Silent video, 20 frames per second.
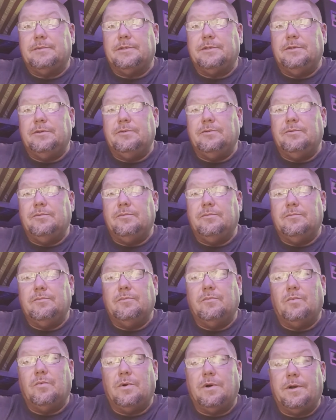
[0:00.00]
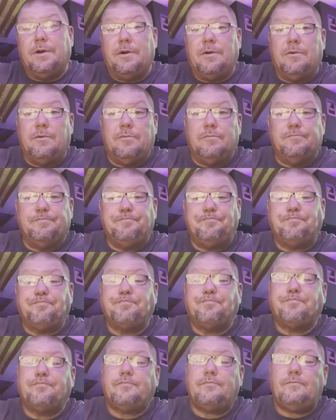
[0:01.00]
to 1 ohm.
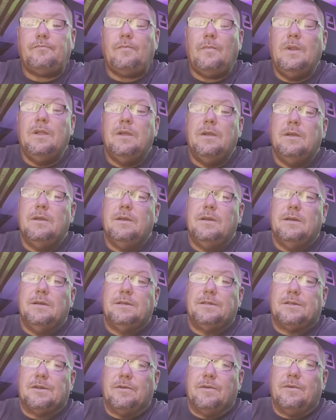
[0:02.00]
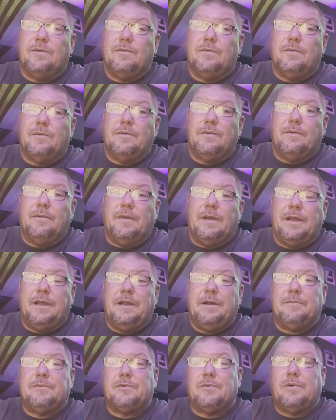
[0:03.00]
So the
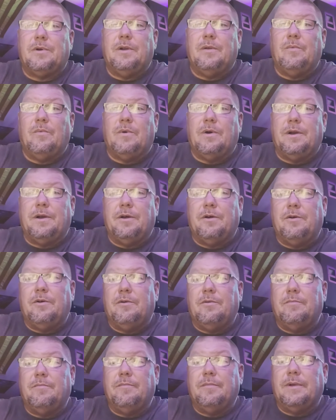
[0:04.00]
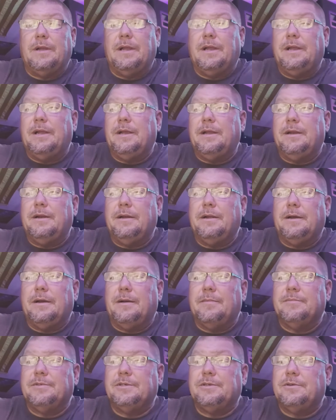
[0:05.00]
amp's running 1 ohm, and
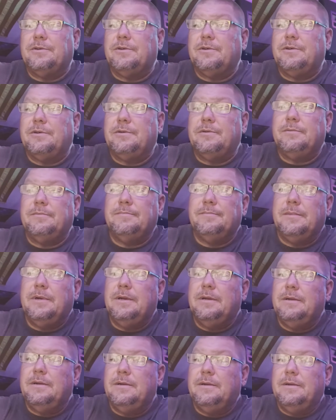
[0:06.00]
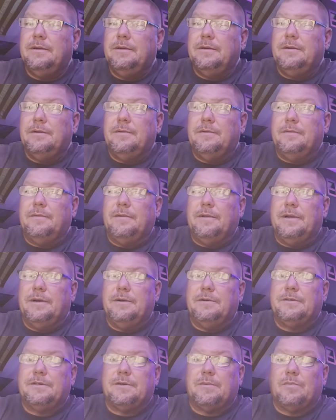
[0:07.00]
I'm sure
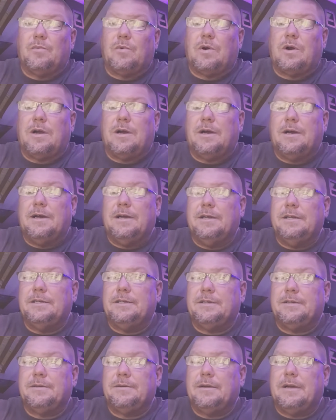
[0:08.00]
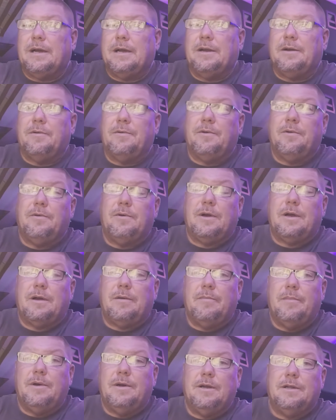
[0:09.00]
there's some rise. I don't know how
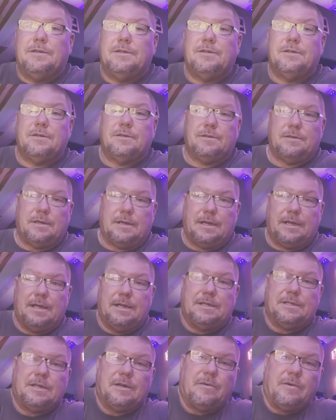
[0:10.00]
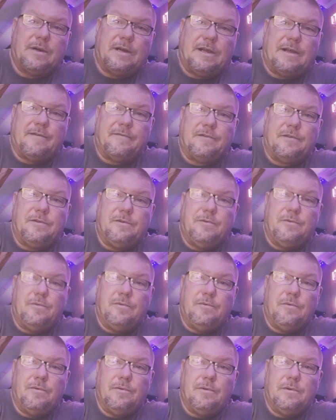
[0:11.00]
much. I guess I would have
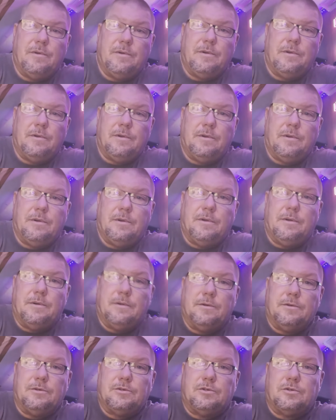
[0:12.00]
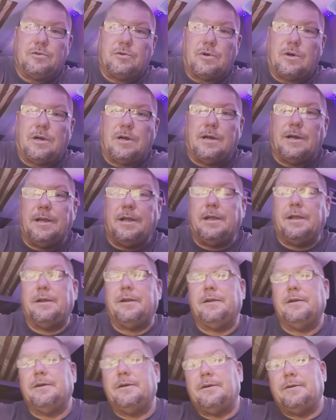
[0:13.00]
to try
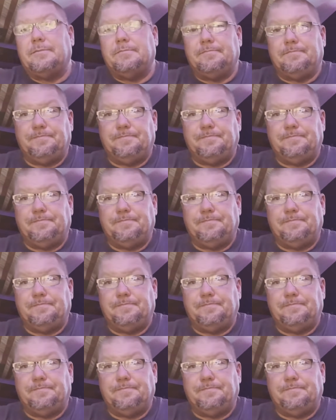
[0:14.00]
and I